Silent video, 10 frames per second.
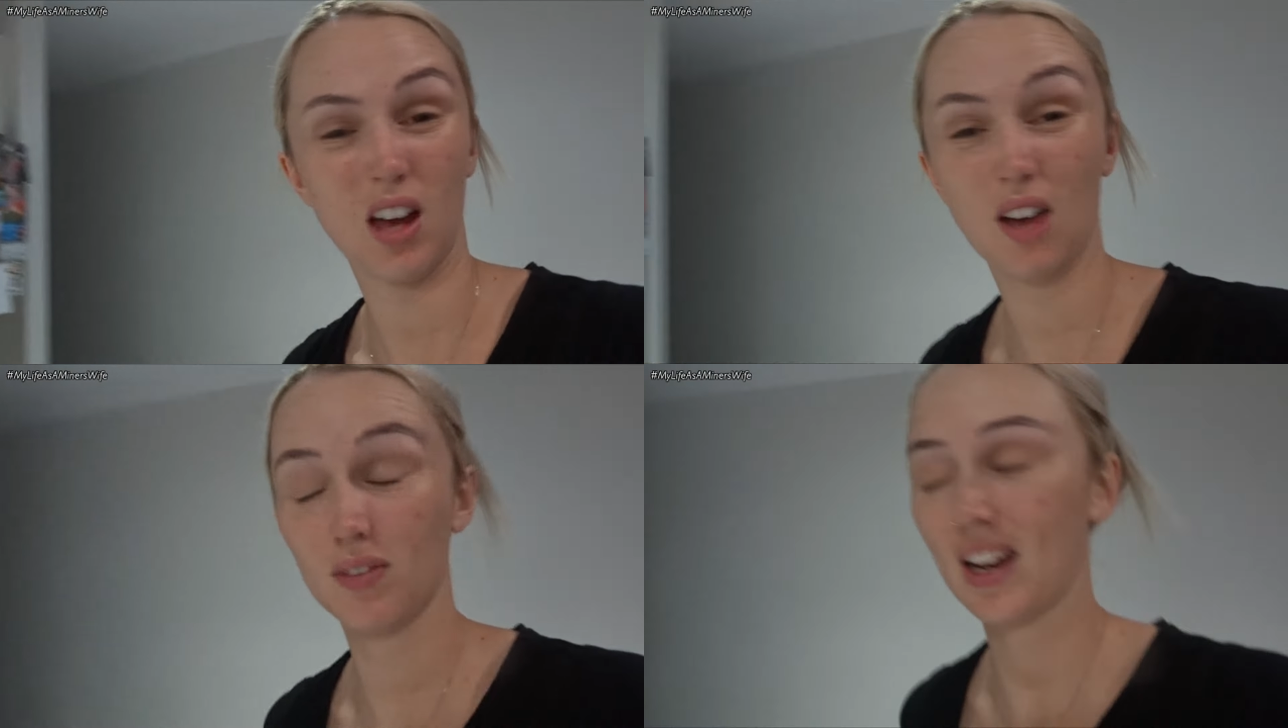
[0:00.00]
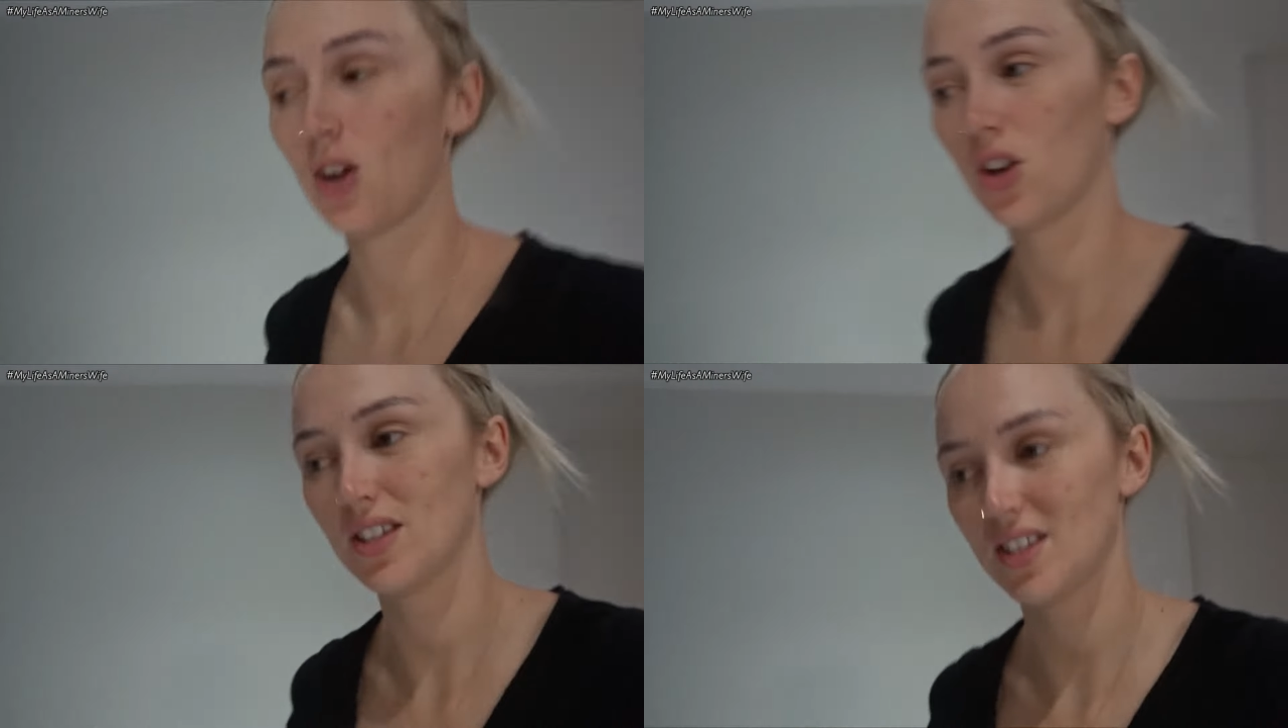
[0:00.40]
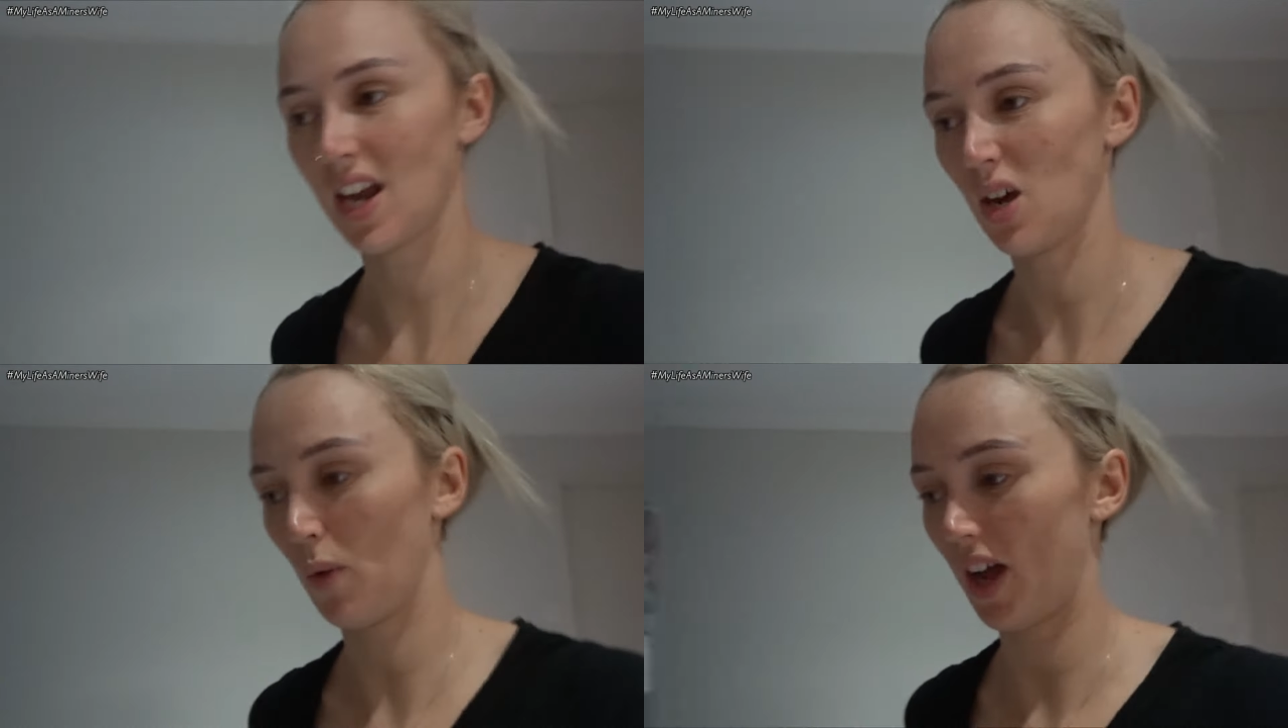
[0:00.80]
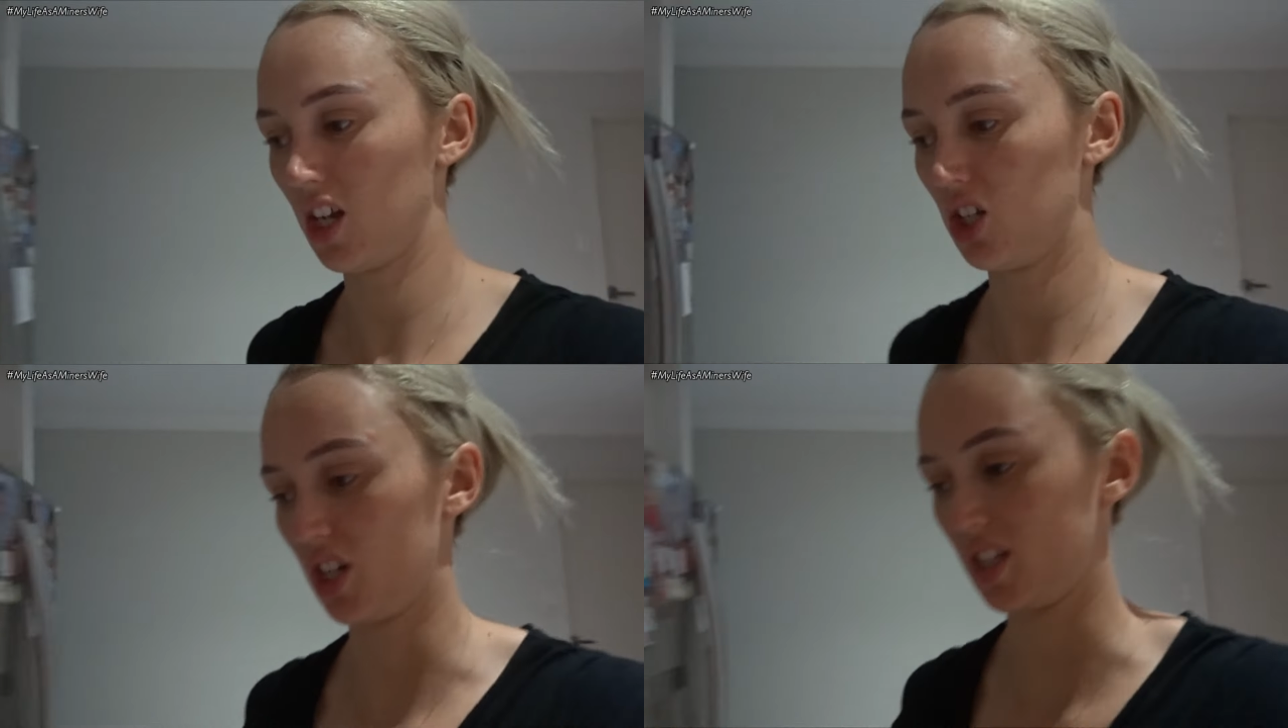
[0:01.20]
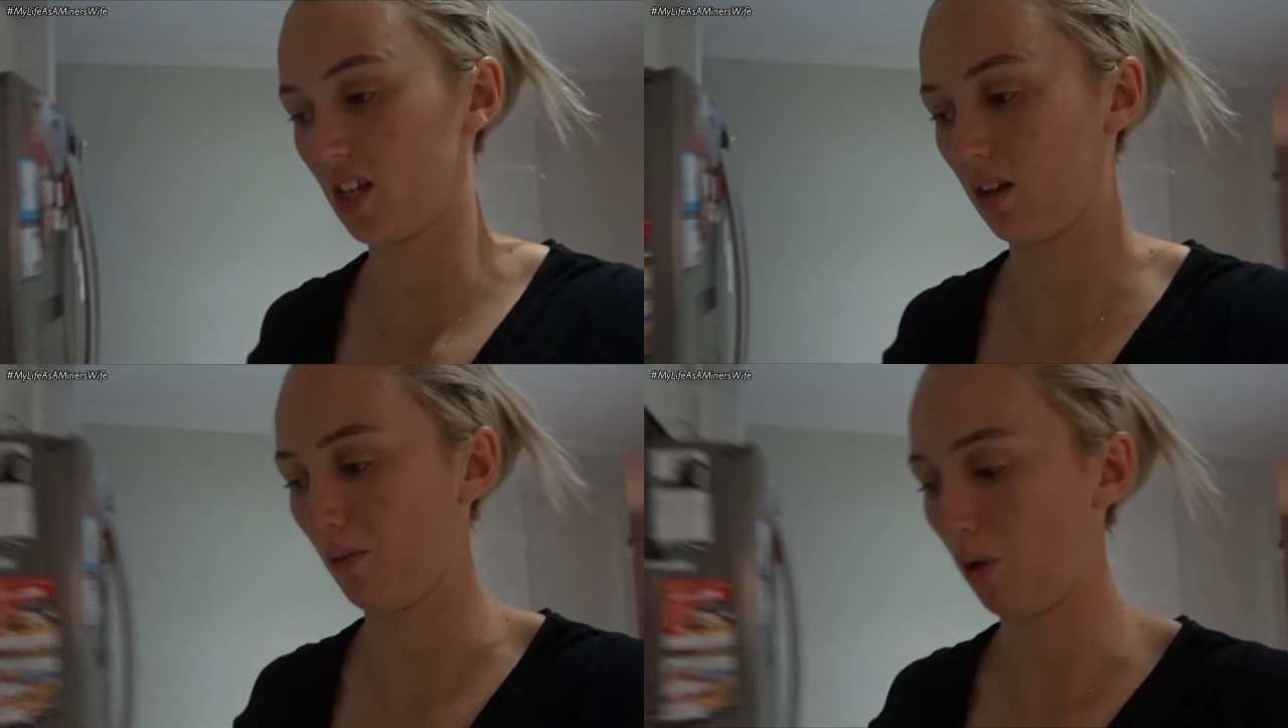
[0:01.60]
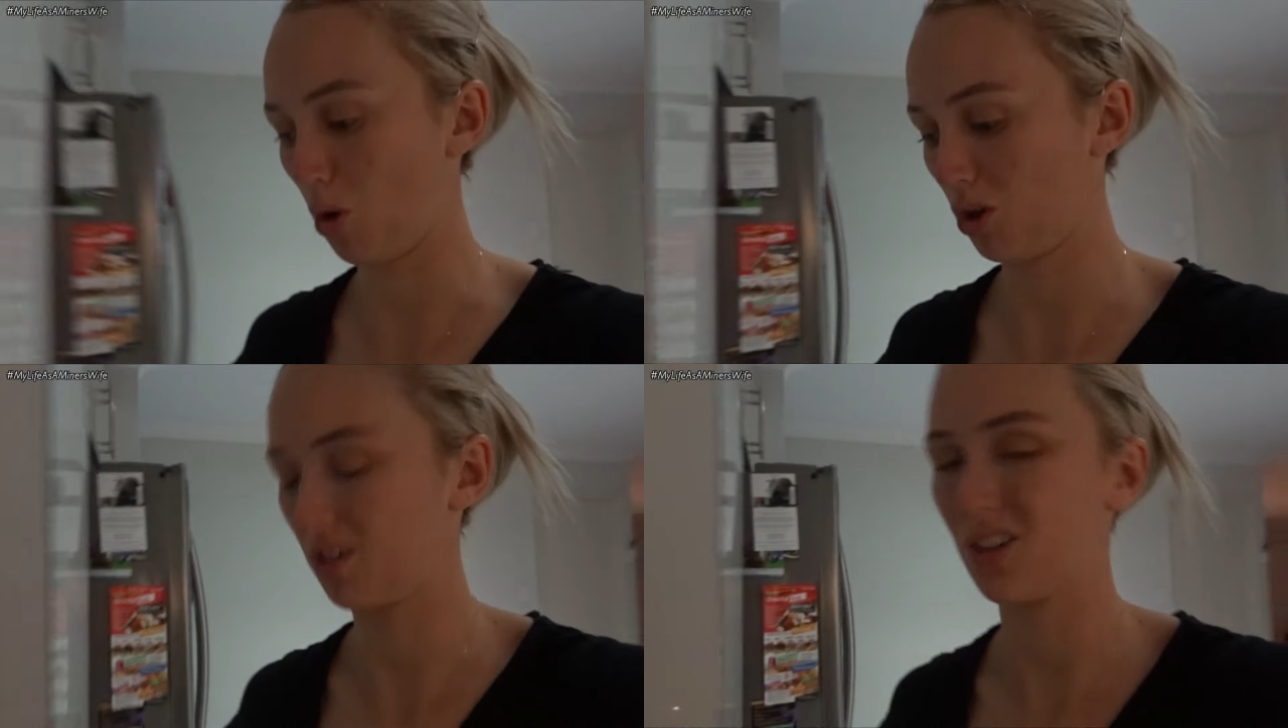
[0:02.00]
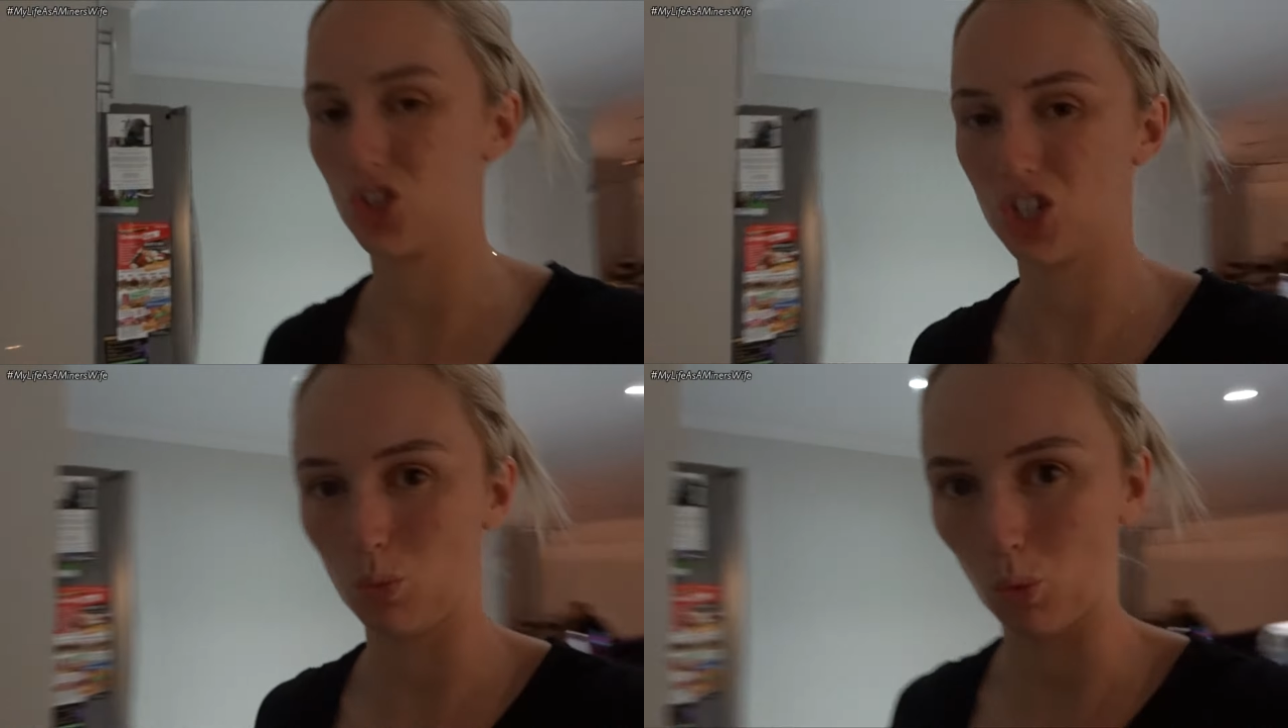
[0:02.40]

I've let her stay awake just a little longer because she